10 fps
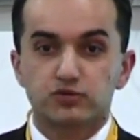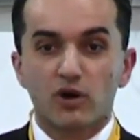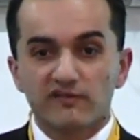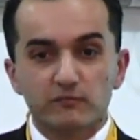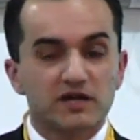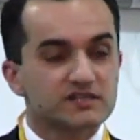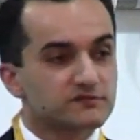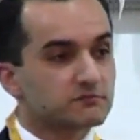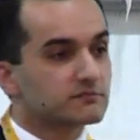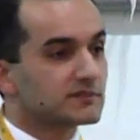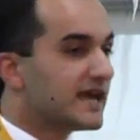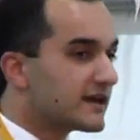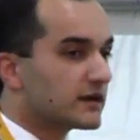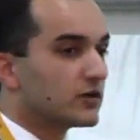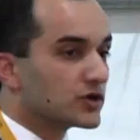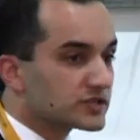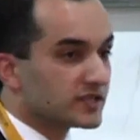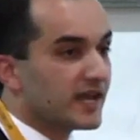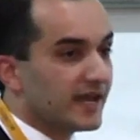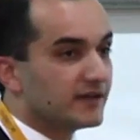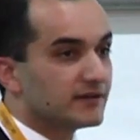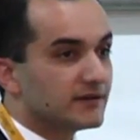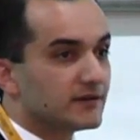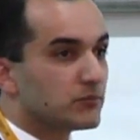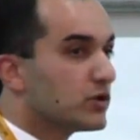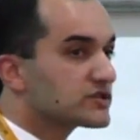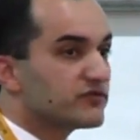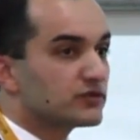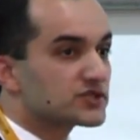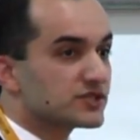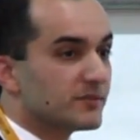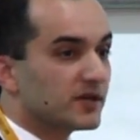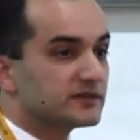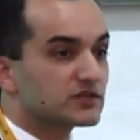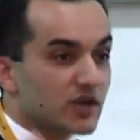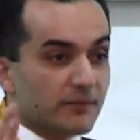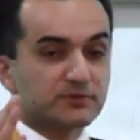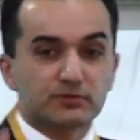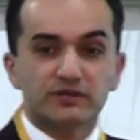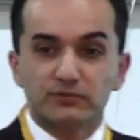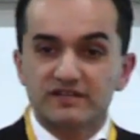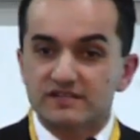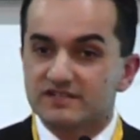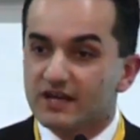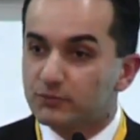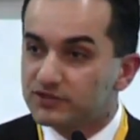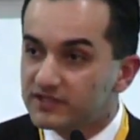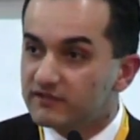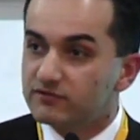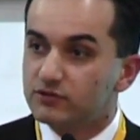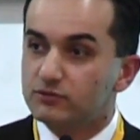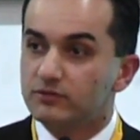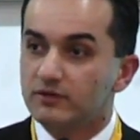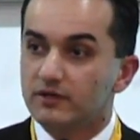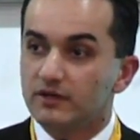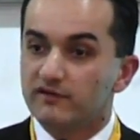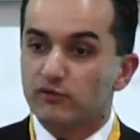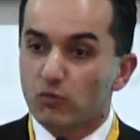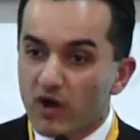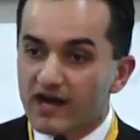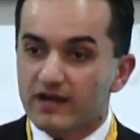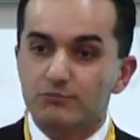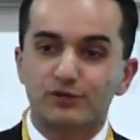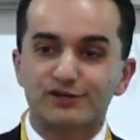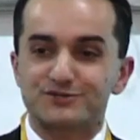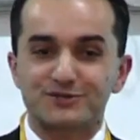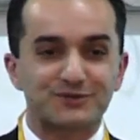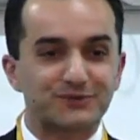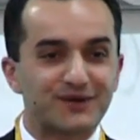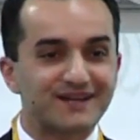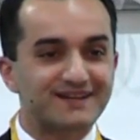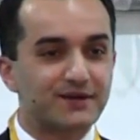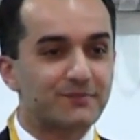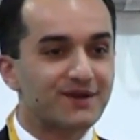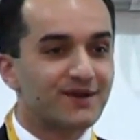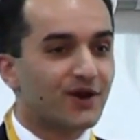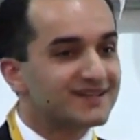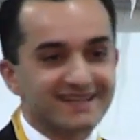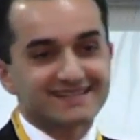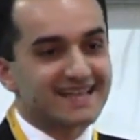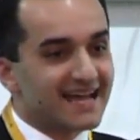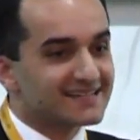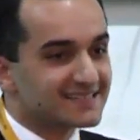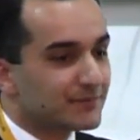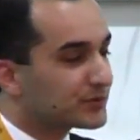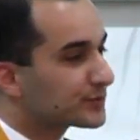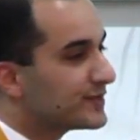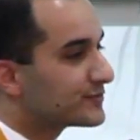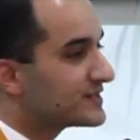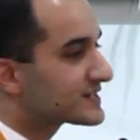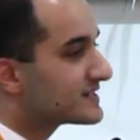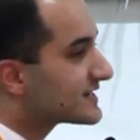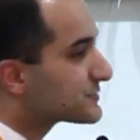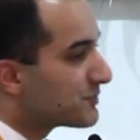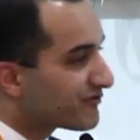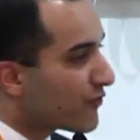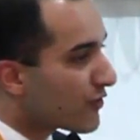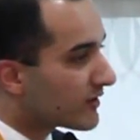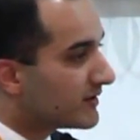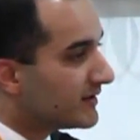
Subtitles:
12 months later, or today, post-Fukushima, the top 3 reasons I would give you for why I'm bullish on uranium are the exact same 3 reasons as before.